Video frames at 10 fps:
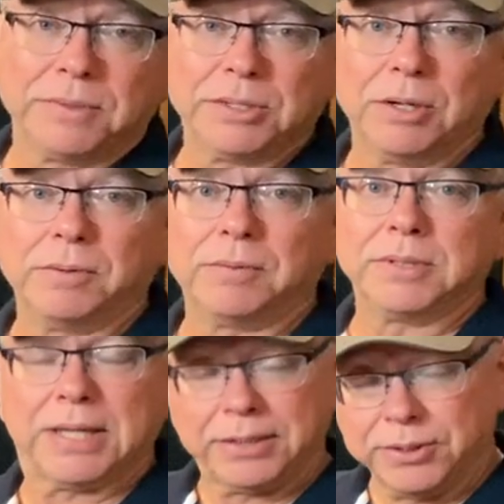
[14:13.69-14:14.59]
So
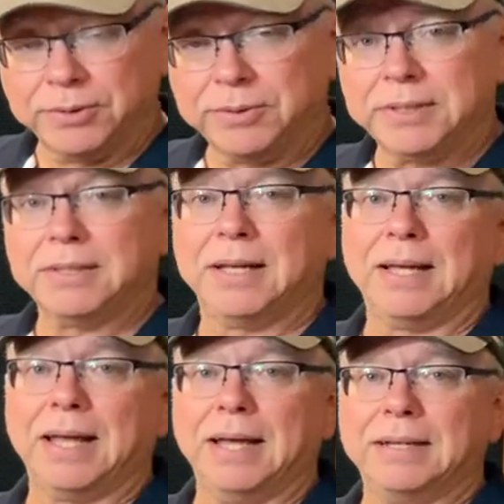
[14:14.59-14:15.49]
stay tuned,
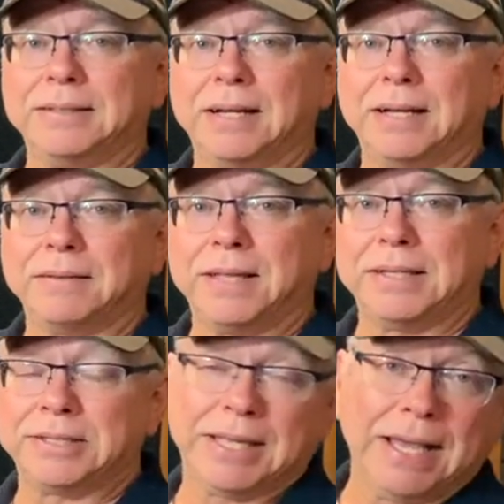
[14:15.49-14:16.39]
and uh,
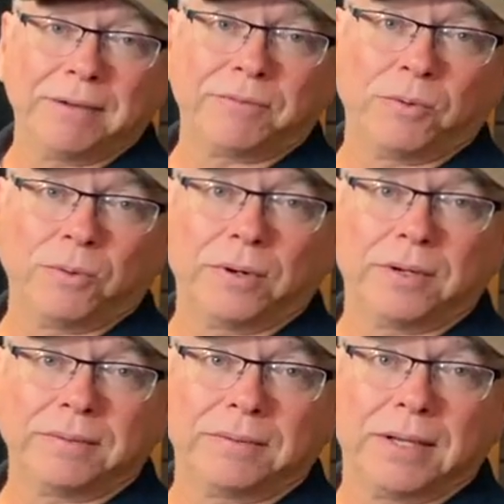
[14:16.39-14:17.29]
thanks again
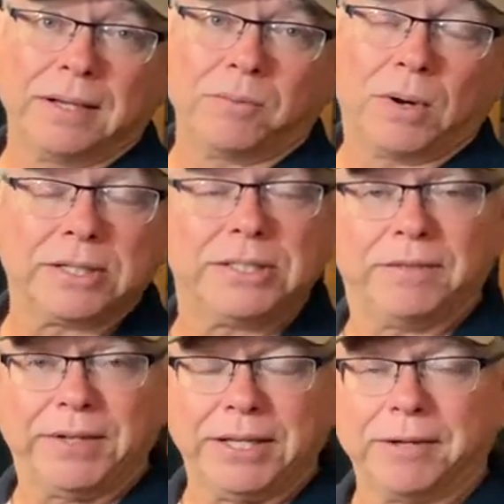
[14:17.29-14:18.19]
for uh, watching
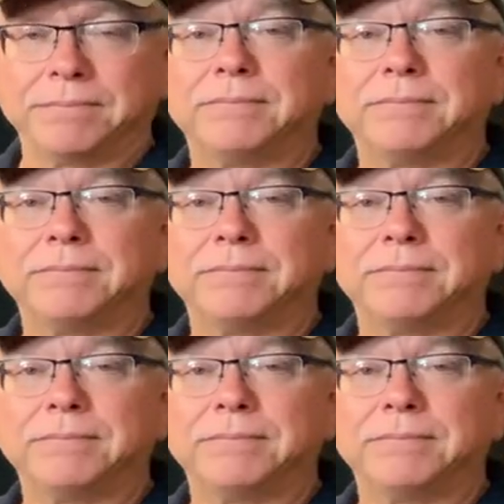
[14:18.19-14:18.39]
the video.